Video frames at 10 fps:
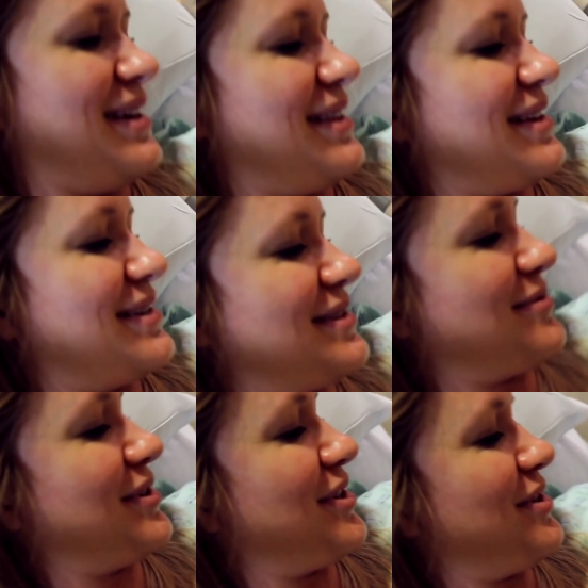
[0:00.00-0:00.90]
This is
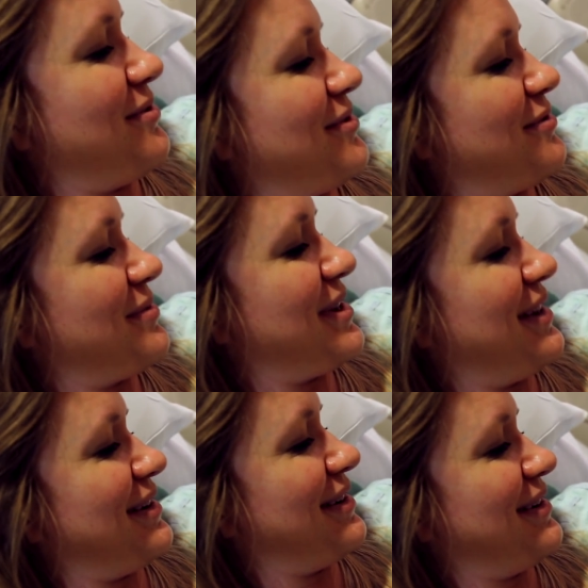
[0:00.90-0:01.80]
one cute little
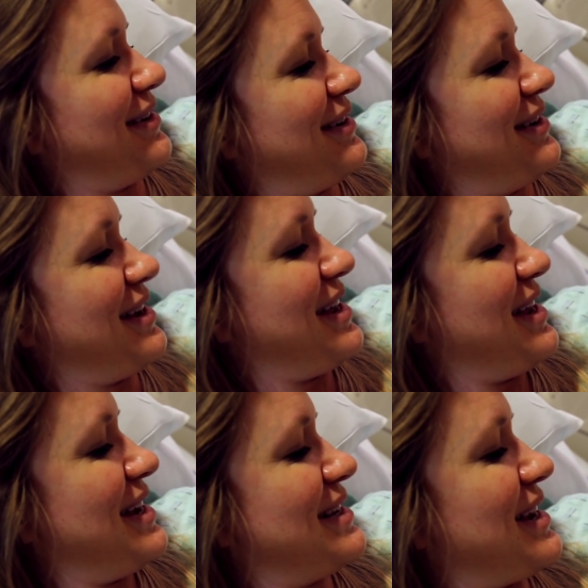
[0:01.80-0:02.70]
man.
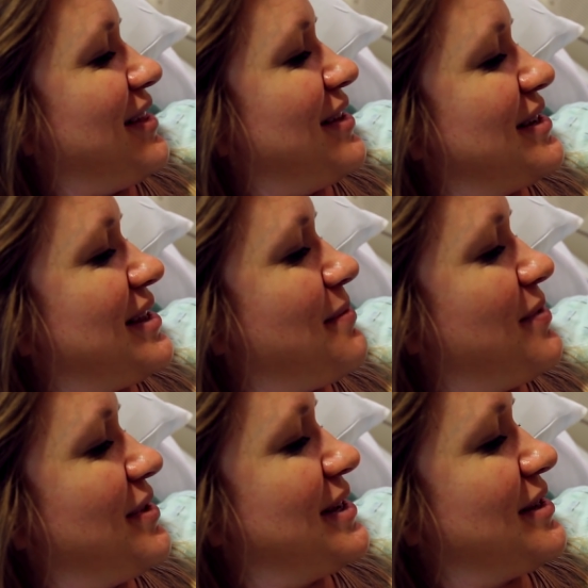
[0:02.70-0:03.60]
He's got this, they
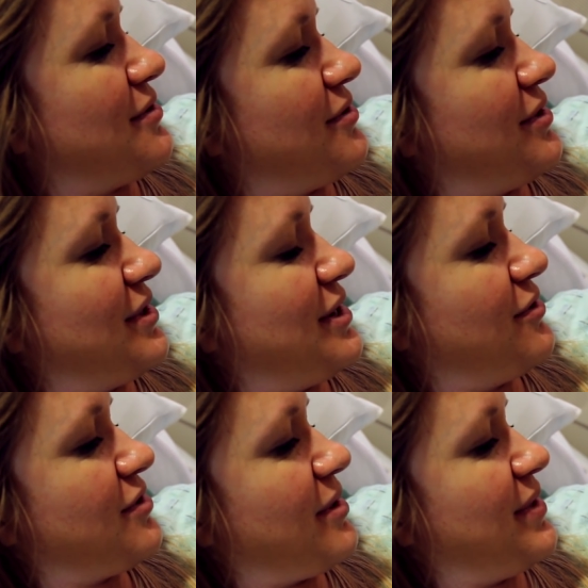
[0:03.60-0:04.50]
put these little
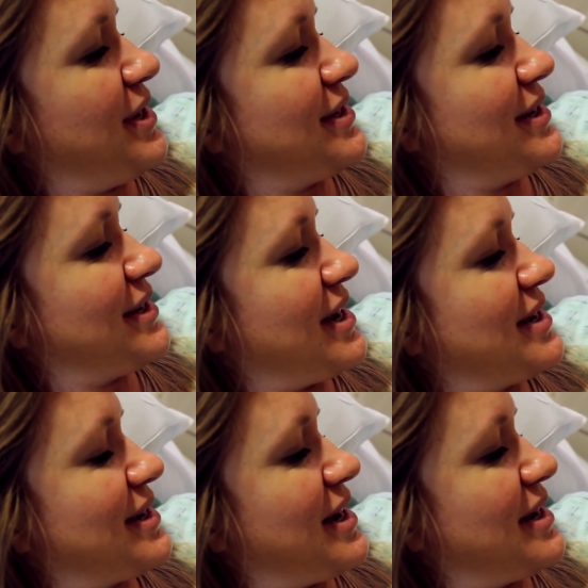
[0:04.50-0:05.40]
teardrop things in his
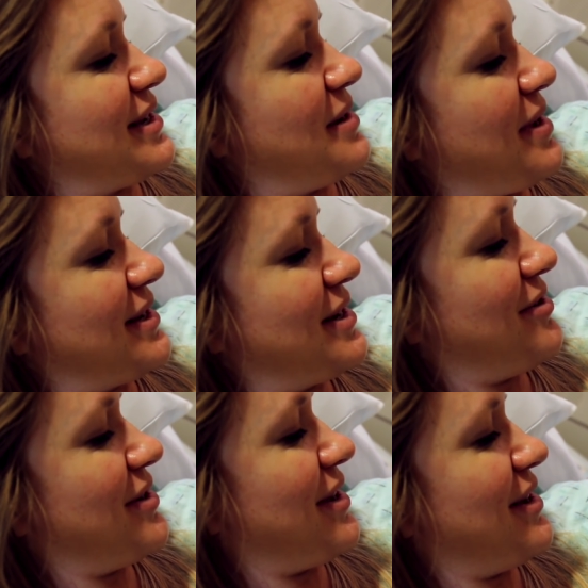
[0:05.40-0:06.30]
eyes in case any
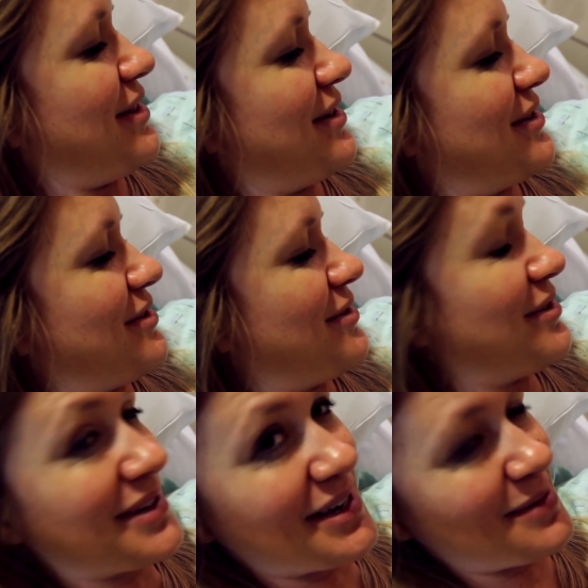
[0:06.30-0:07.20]
bacteria got in there. So it looks like